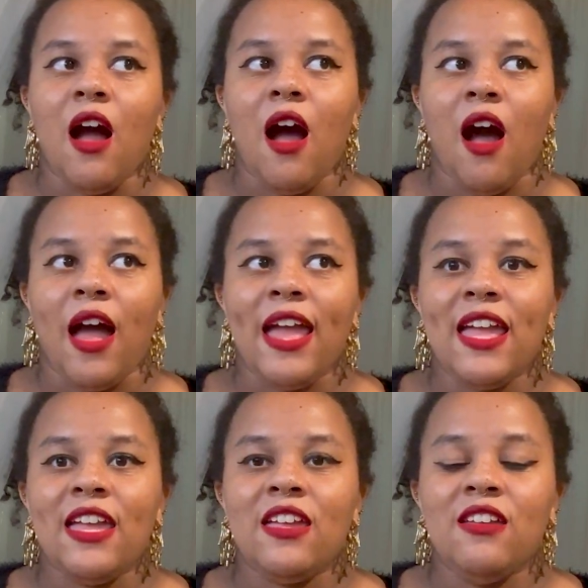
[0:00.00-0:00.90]

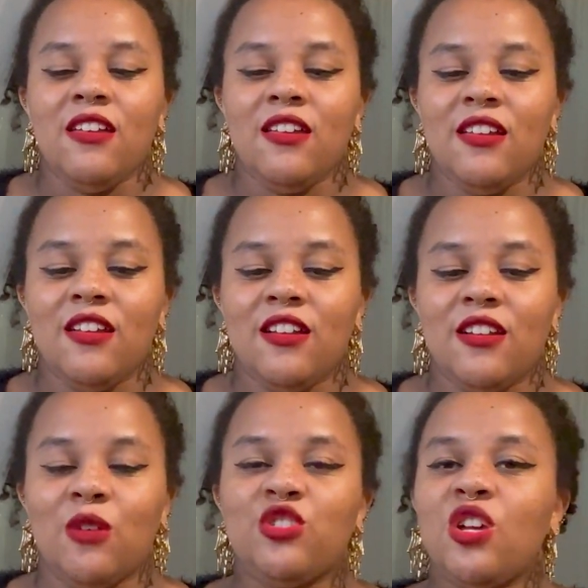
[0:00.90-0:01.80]
I
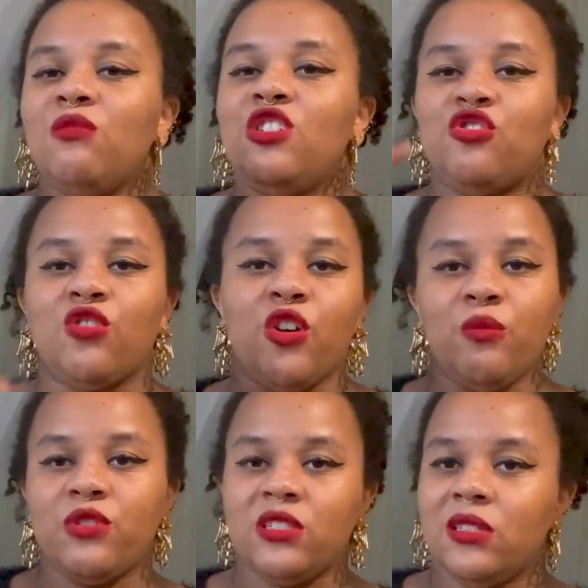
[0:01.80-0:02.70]
there were so many
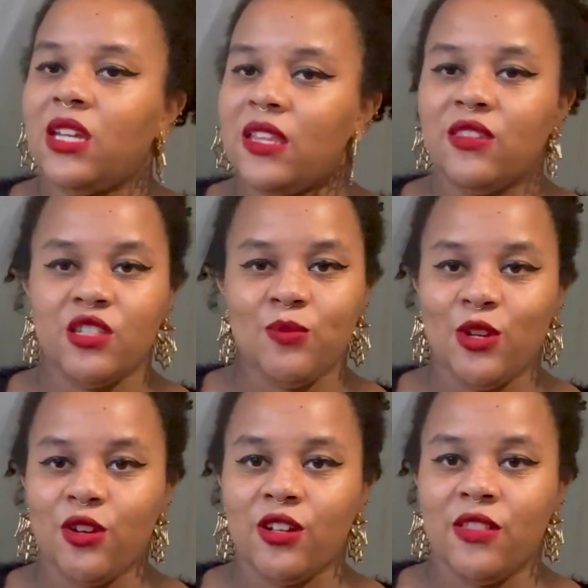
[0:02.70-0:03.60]
tropes in this
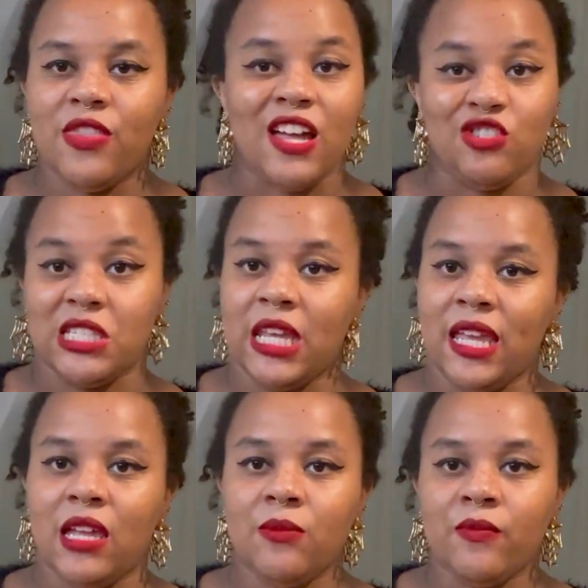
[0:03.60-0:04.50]
book that just
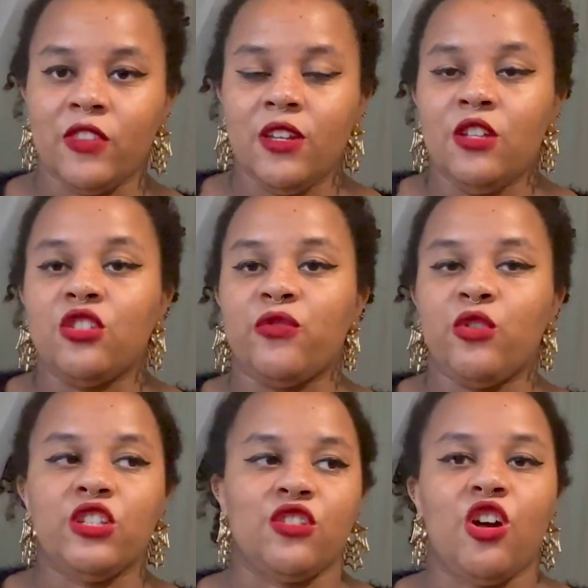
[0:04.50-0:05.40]
hit. So,
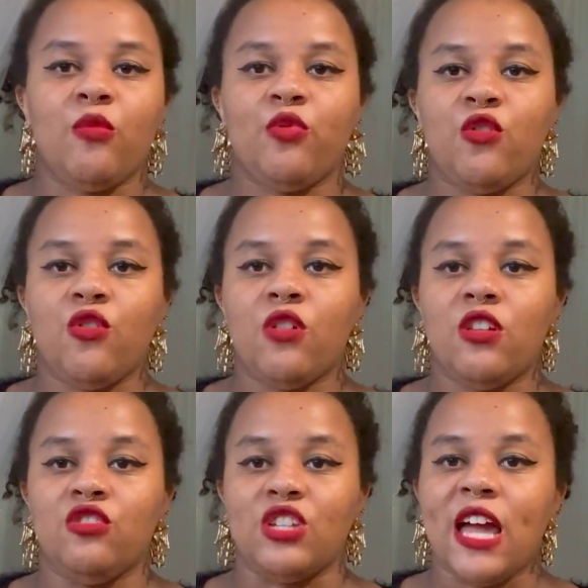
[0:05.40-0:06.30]
for
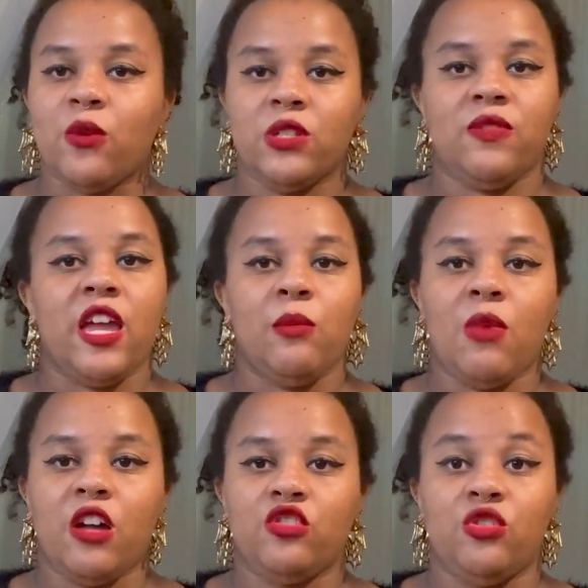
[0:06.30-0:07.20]
example, Jack was very
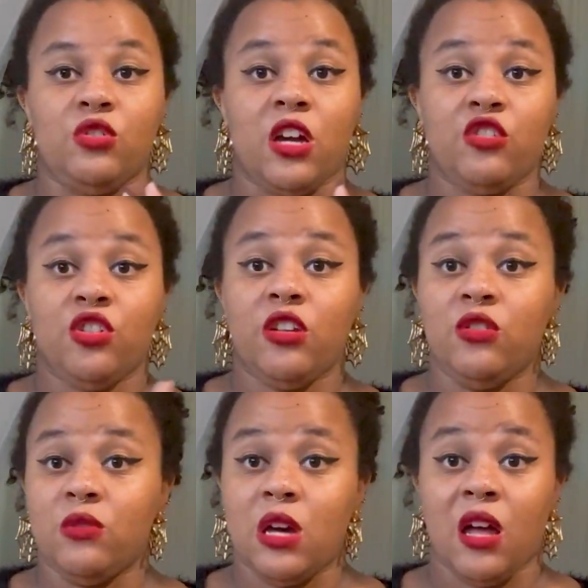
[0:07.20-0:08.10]
much you touch her,
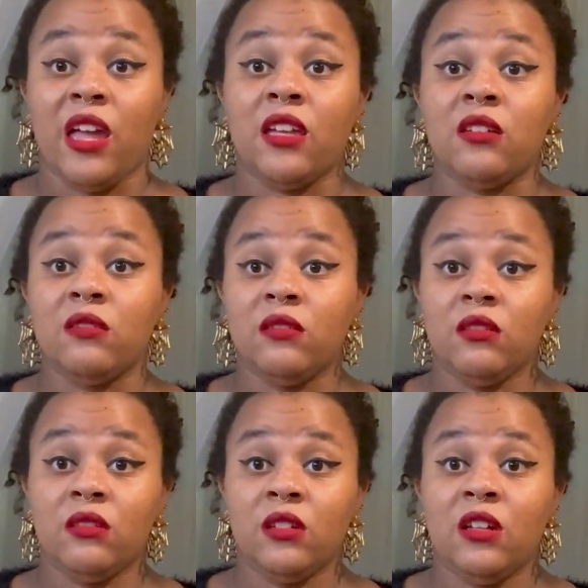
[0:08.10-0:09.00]
you die.
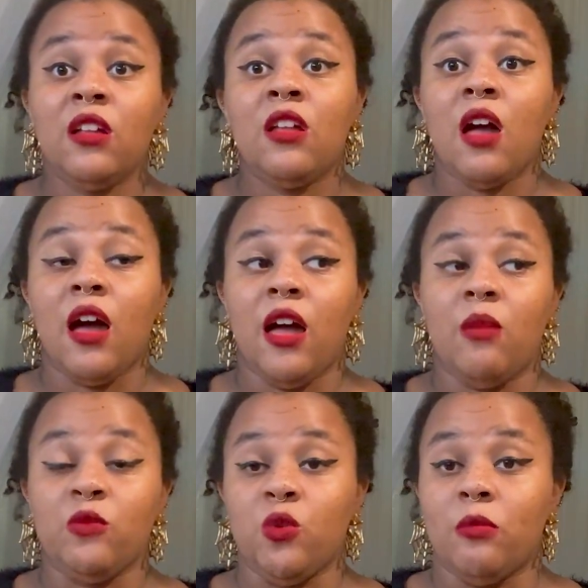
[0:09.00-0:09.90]

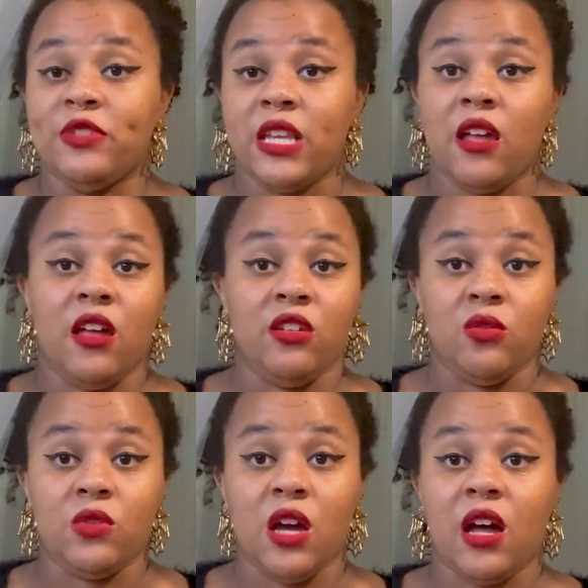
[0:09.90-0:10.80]
Um, you upset her,
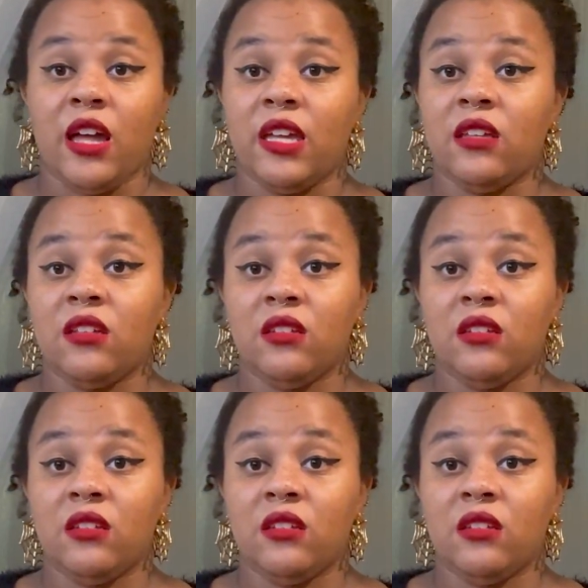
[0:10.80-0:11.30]
you die.